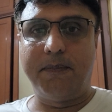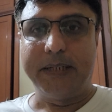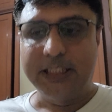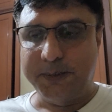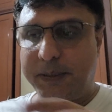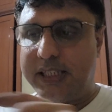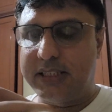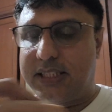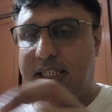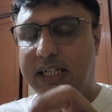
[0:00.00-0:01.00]

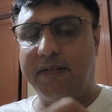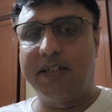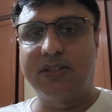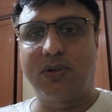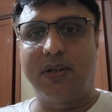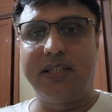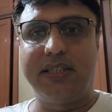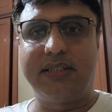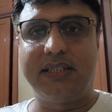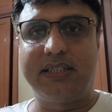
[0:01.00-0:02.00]
principles that governs all
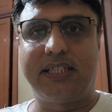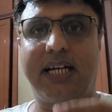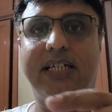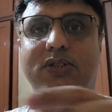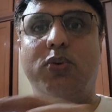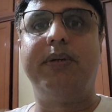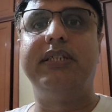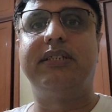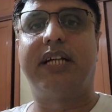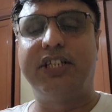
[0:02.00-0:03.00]
these things. There are so many
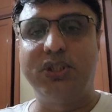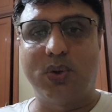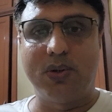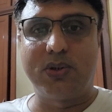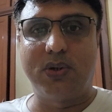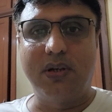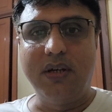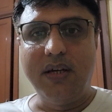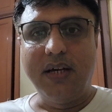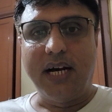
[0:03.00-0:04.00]
studies also.
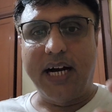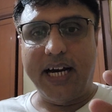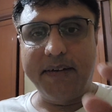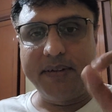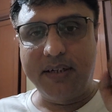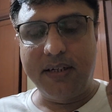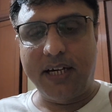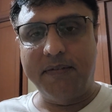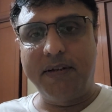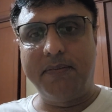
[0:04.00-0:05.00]
I
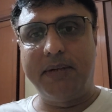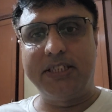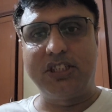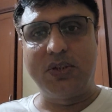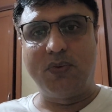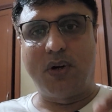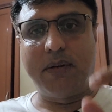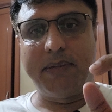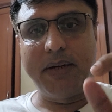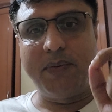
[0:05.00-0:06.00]
will mention
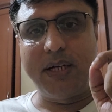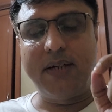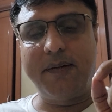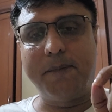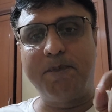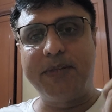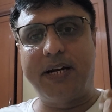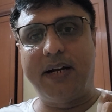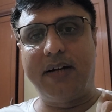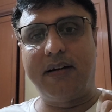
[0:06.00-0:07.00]
one by one,
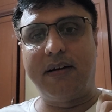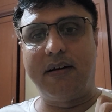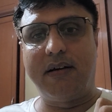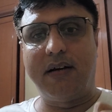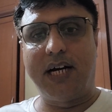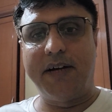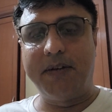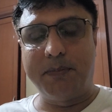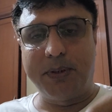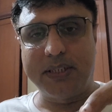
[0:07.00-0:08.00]
and I
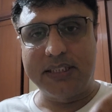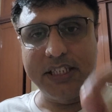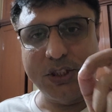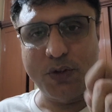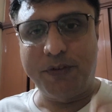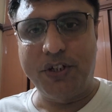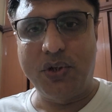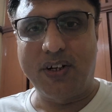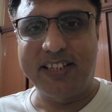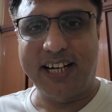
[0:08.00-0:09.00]
will put a series of
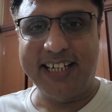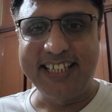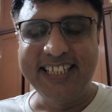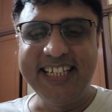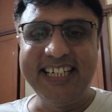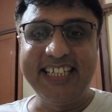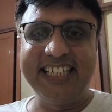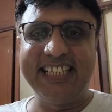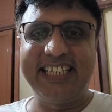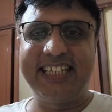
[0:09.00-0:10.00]
video on that.
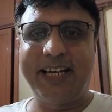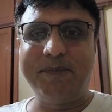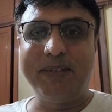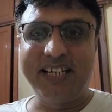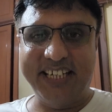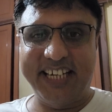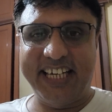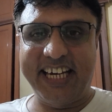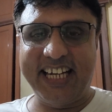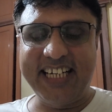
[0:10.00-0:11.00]
Till that time,
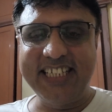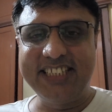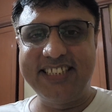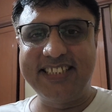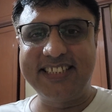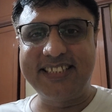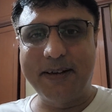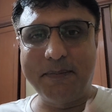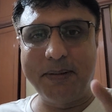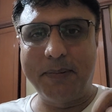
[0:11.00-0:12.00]
take care. Cheers.
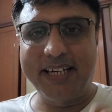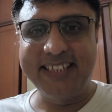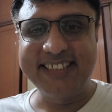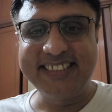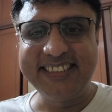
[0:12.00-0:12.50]
Bye bye.